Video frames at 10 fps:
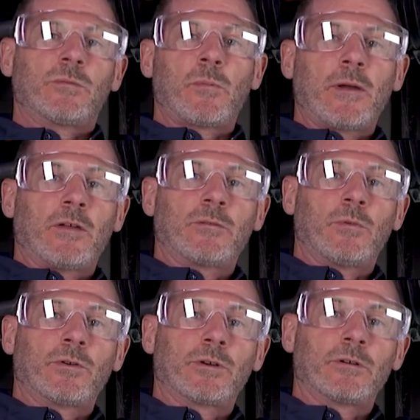to propel the
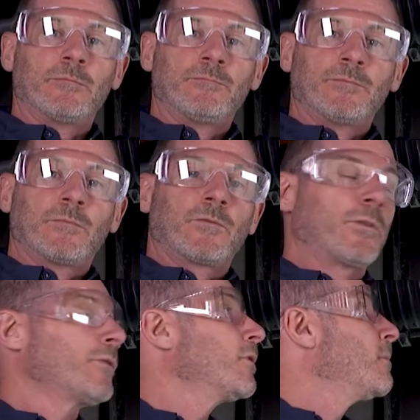motor. Further,